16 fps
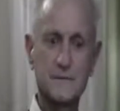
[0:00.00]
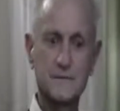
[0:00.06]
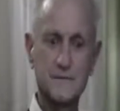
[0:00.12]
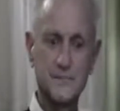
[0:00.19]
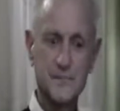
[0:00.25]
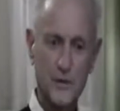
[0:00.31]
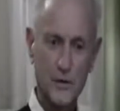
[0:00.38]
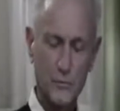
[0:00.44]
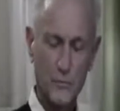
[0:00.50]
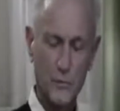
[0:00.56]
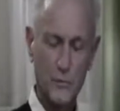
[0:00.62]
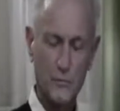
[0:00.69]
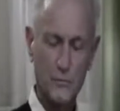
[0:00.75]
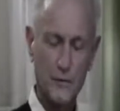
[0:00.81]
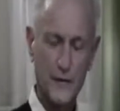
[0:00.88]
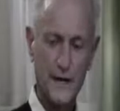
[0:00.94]

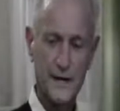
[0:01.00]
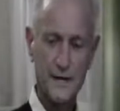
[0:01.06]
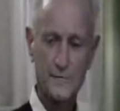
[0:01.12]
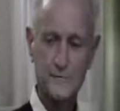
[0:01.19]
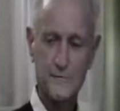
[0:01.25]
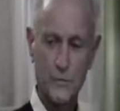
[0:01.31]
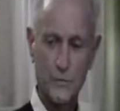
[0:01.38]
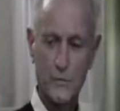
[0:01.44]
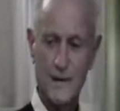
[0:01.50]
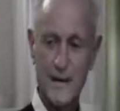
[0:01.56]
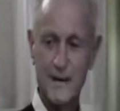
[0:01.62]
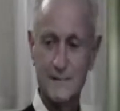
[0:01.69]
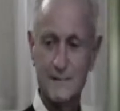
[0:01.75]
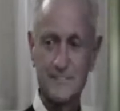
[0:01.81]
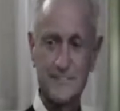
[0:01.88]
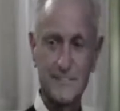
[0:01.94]
terrible pain for
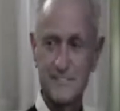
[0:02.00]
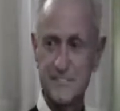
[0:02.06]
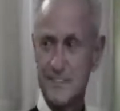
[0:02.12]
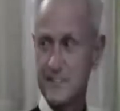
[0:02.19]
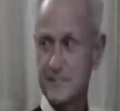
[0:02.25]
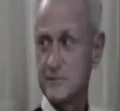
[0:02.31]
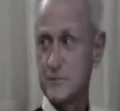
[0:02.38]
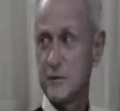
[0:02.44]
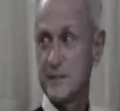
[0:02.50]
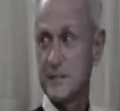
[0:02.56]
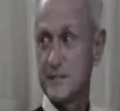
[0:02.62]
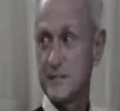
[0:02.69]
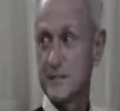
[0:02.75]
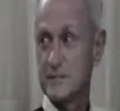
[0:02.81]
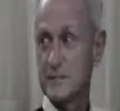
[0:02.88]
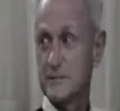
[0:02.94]
like 15, 20
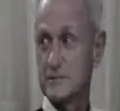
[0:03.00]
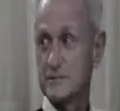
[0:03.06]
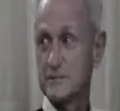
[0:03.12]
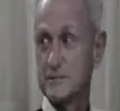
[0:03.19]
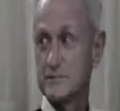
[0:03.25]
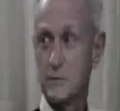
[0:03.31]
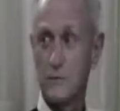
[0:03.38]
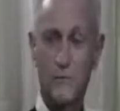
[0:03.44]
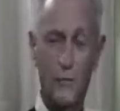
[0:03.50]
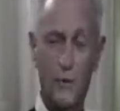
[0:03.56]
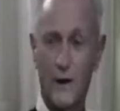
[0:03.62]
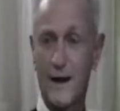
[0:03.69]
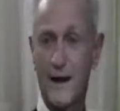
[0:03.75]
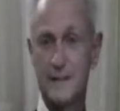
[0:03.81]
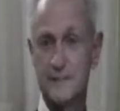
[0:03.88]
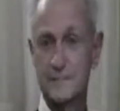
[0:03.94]
years before
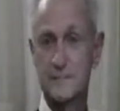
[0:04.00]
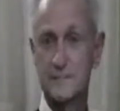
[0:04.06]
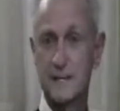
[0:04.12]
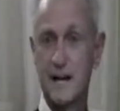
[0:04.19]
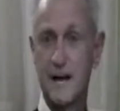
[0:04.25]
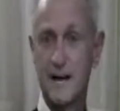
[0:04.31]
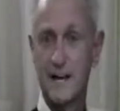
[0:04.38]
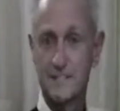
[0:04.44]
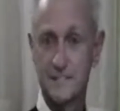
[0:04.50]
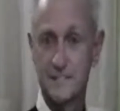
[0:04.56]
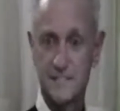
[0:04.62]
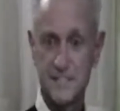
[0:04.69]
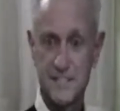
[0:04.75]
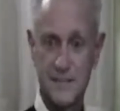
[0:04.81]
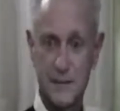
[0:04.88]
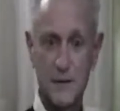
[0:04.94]
I even
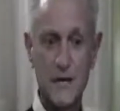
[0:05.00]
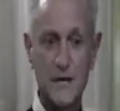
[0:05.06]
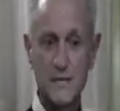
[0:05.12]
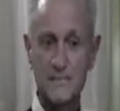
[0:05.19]
see them,